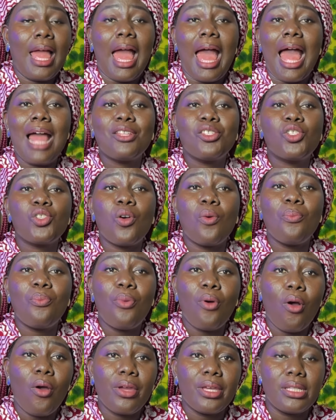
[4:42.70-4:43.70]
At some
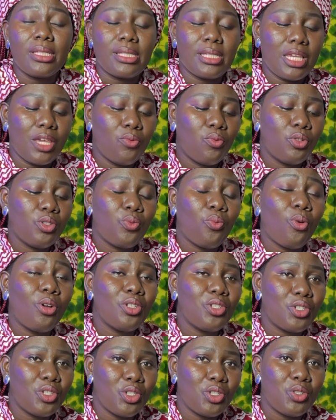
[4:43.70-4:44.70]
point, he would
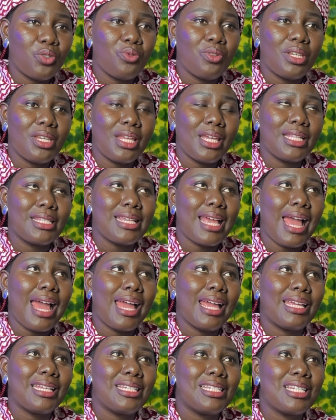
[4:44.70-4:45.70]
want to urinate,
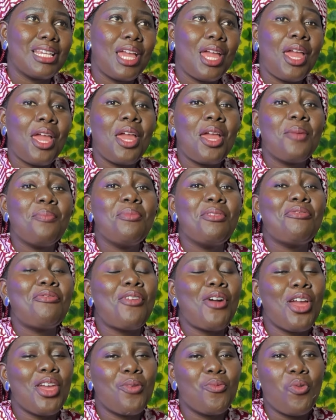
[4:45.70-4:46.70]
and
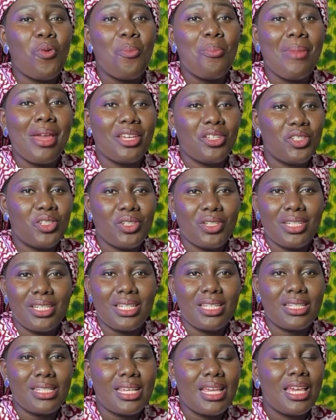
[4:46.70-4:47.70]
before he would mention
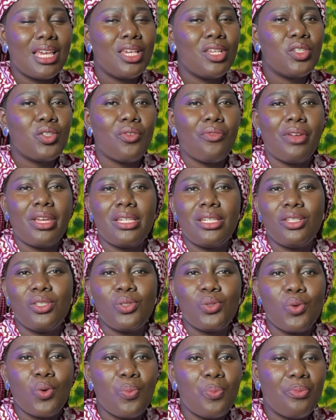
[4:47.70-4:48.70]
it, he's already
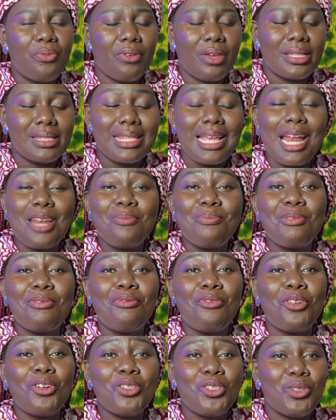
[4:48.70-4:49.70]
so pressed, and
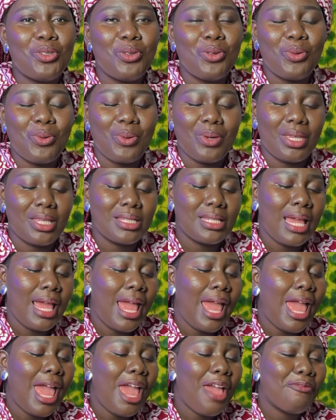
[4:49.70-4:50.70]
before you know it,
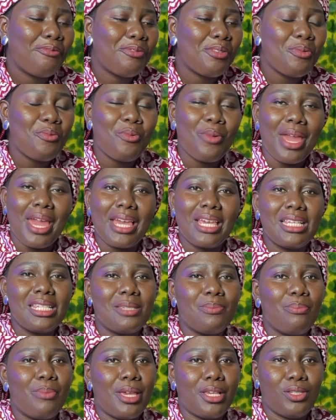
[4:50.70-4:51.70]
everywhere
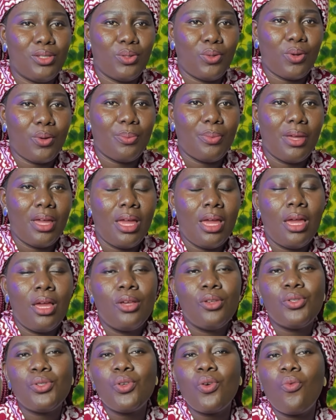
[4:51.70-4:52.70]
is messed up.
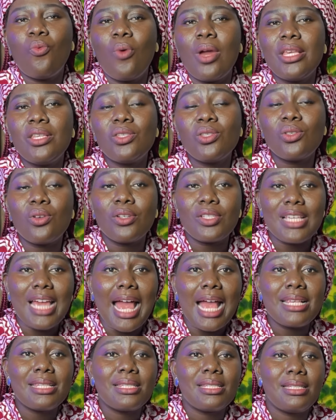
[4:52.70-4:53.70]
So when such
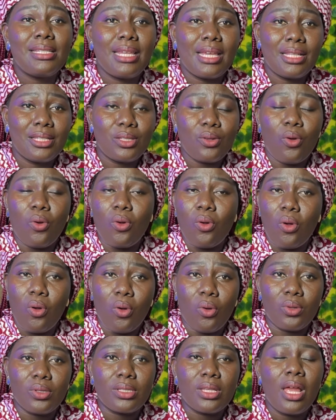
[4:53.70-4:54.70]
accidents
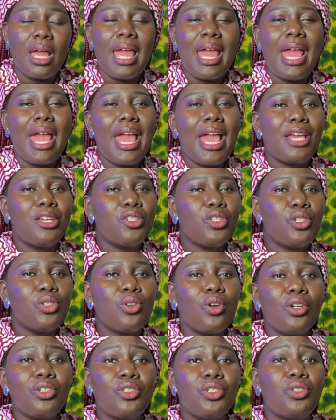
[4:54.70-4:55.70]
occurs,
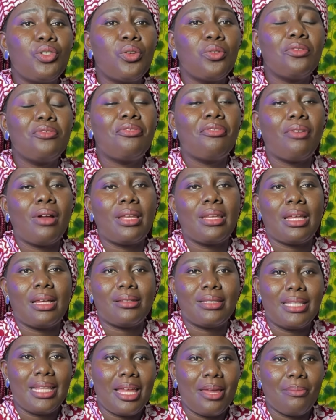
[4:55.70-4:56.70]
ensure you don't frown
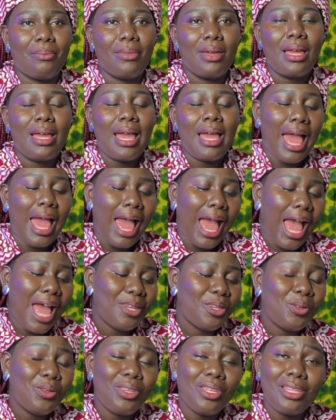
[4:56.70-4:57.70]
at them.
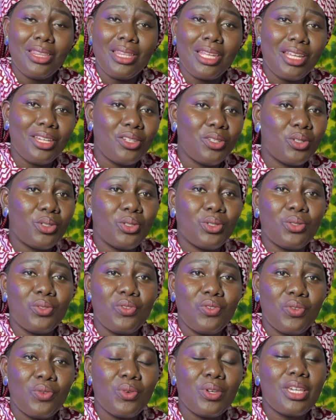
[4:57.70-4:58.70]
Another thing you
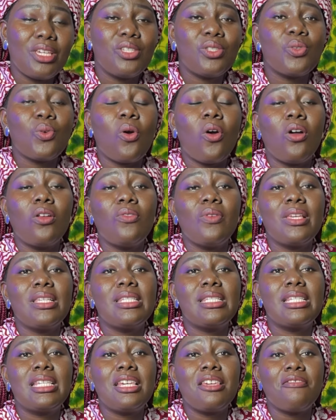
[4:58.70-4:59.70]
should do is to
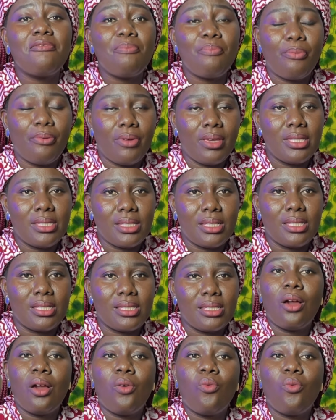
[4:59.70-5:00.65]
always give praises.